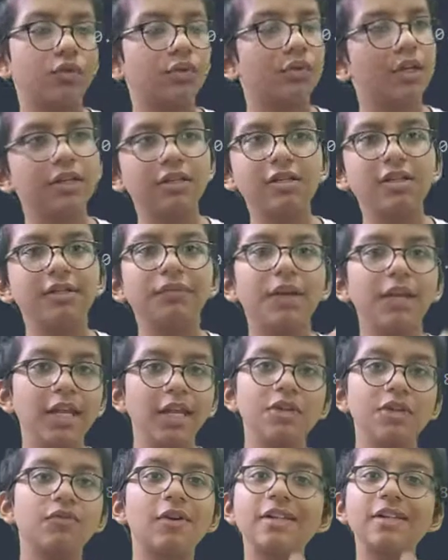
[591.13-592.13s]
it is a
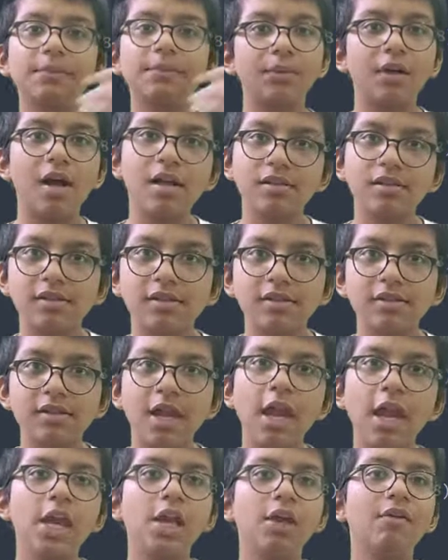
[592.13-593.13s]
very iterative process.
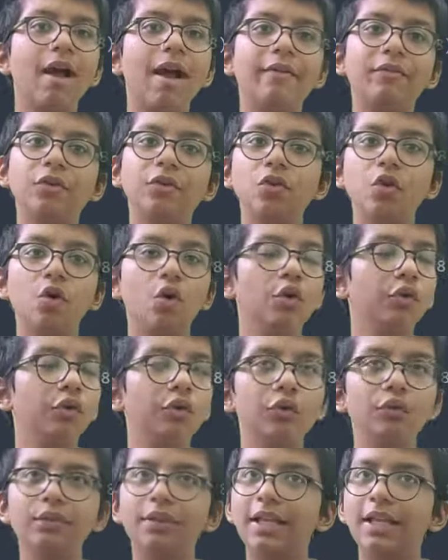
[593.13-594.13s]
You have to
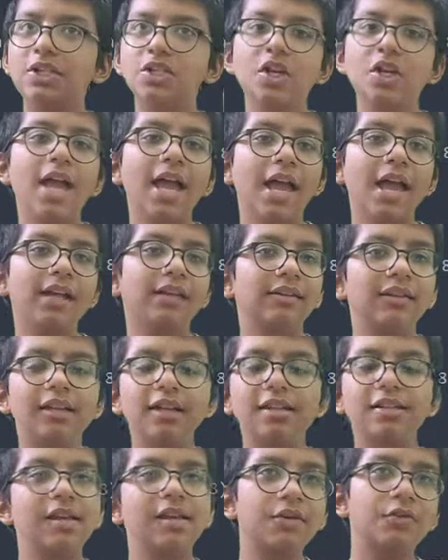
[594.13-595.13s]
go, then check,
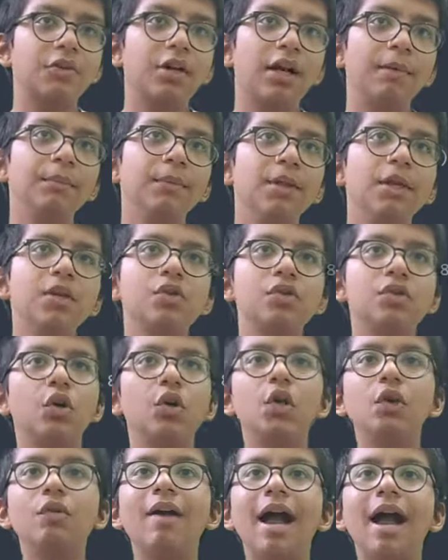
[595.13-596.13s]
then etc. So
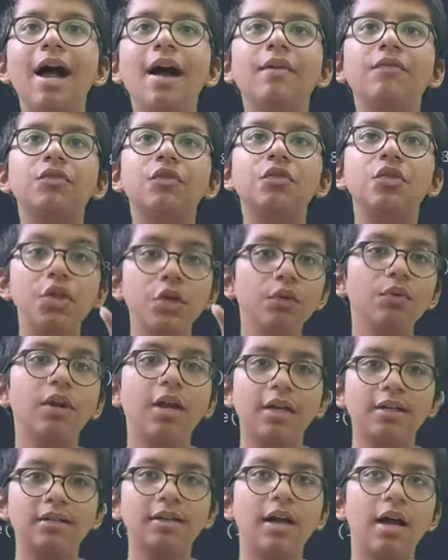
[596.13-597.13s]
you have to tune
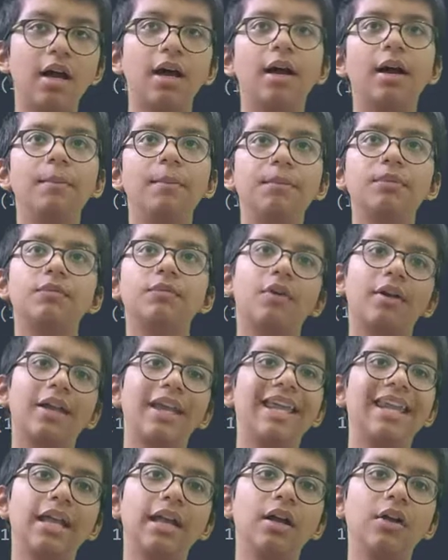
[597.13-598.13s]
it for
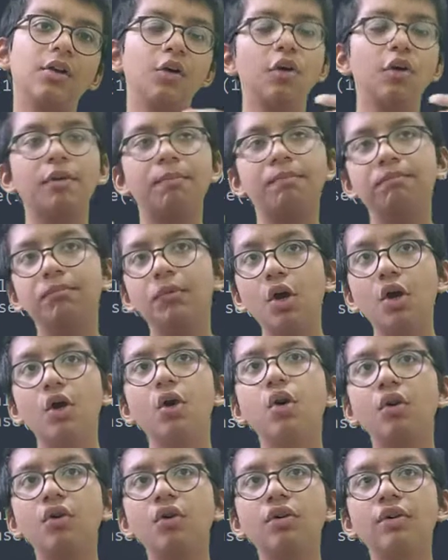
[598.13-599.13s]
getting a good
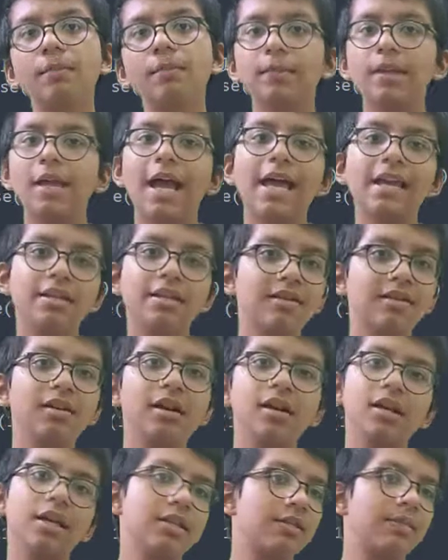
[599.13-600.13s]
node and
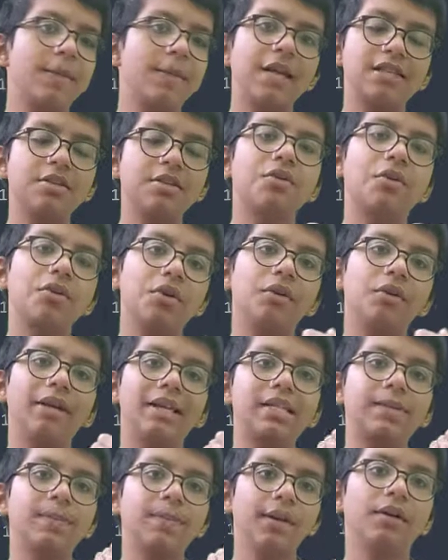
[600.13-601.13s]
it's basis on your
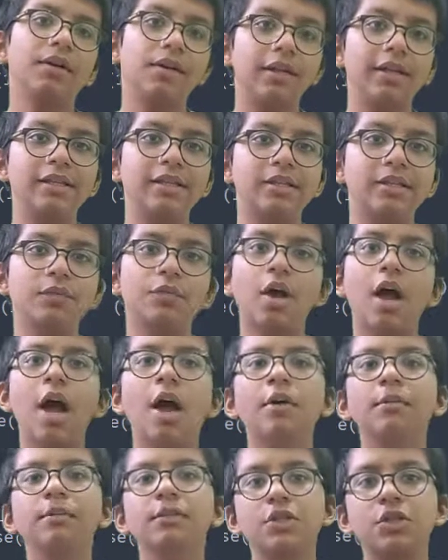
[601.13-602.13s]
experience,
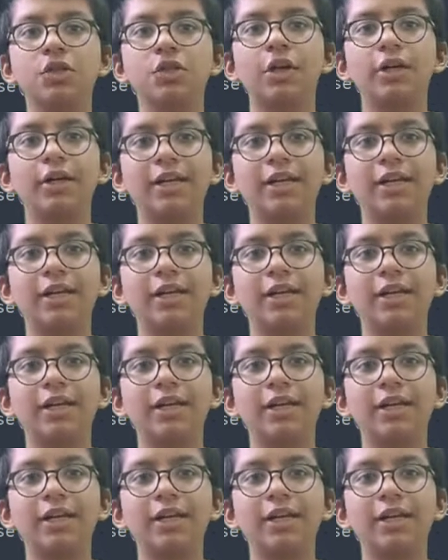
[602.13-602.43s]
how much you are